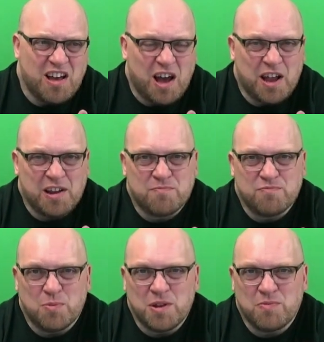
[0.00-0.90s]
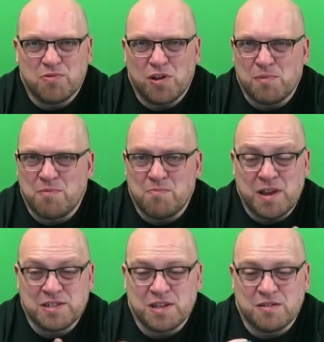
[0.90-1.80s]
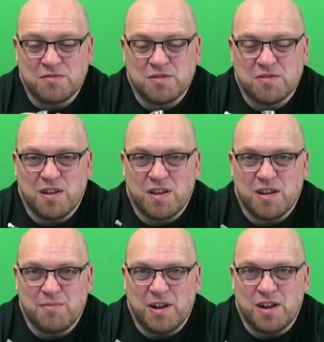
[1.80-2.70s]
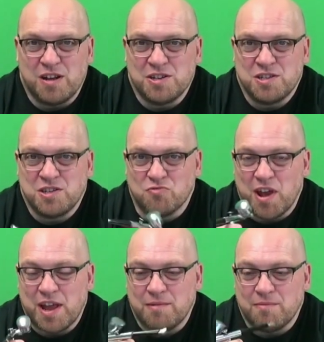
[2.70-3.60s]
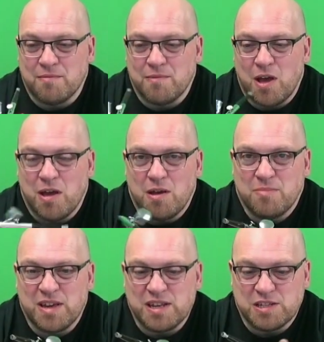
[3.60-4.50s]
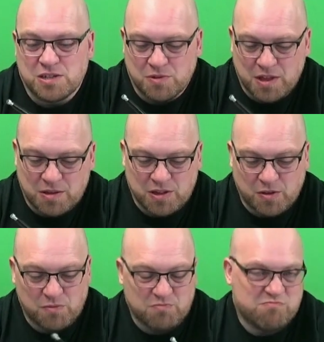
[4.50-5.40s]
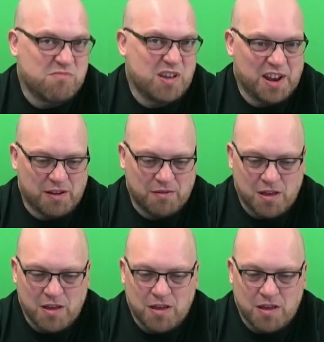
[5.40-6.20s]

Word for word: I'd probably prime and base coat a large terrain piece with it, so, you know.